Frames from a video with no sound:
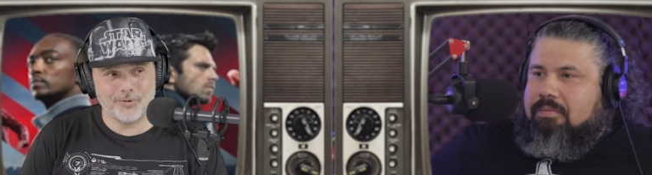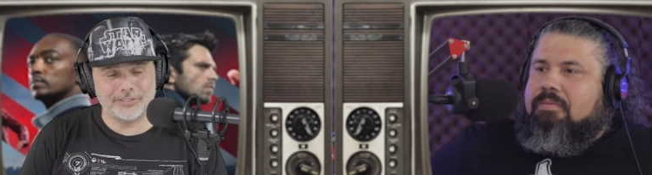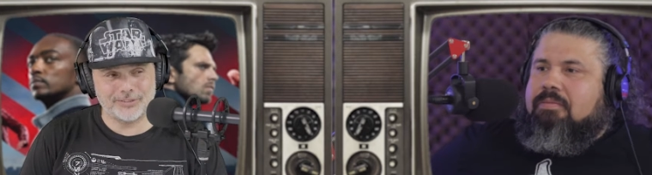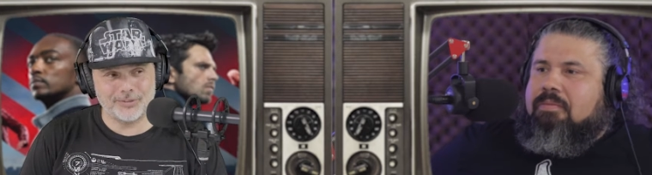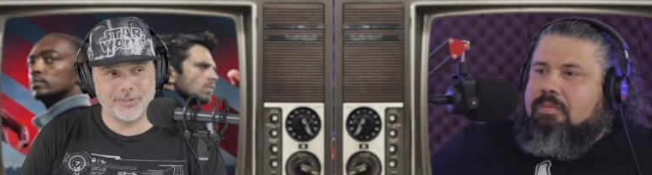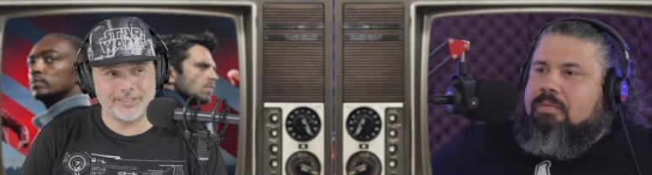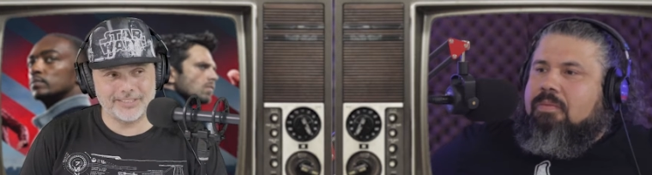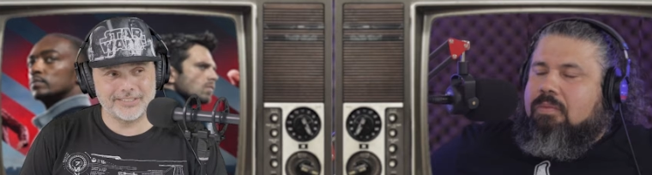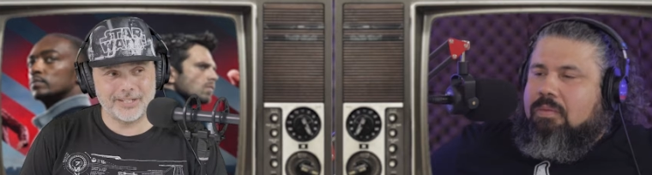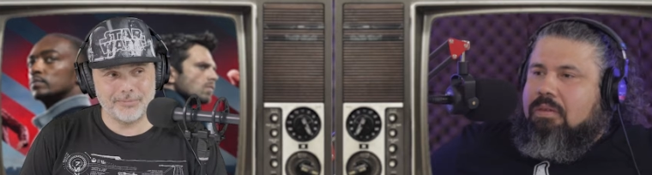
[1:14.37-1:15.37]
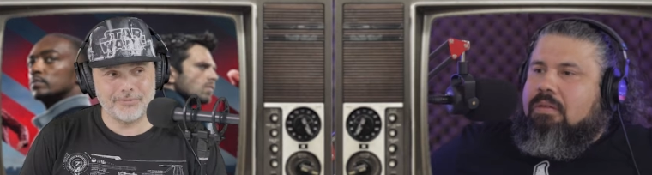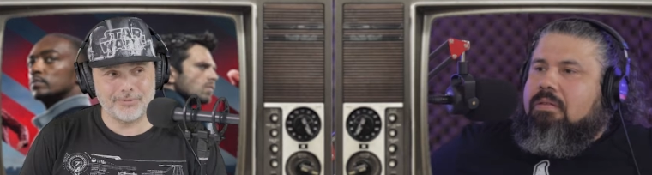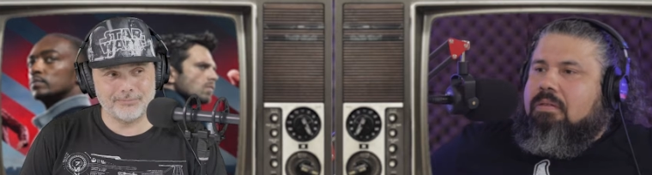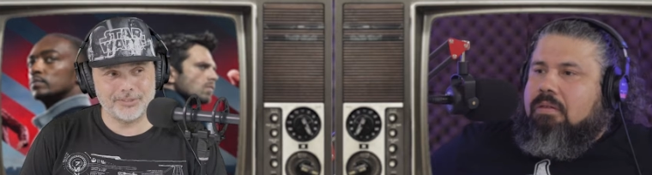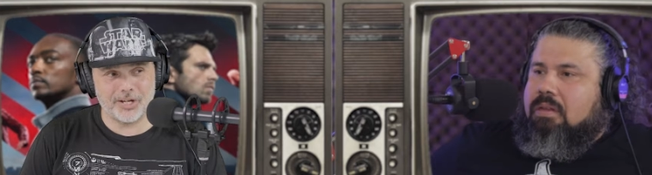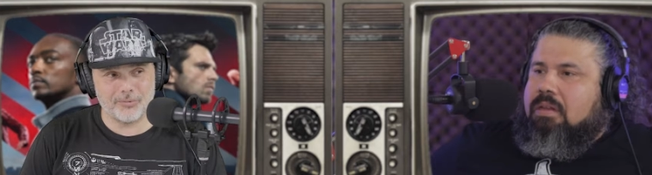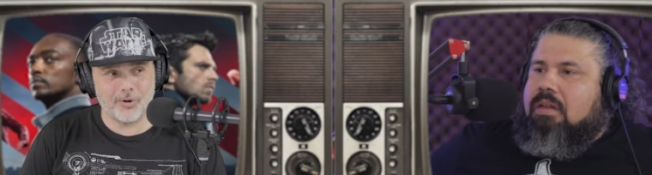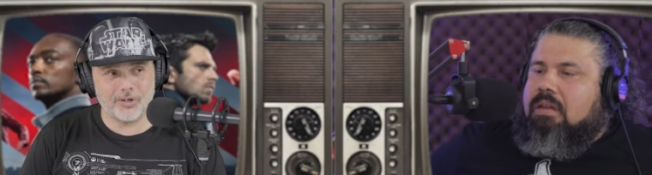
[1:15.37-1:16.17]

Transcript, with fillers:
Speaker 1: more of a story that's coming from John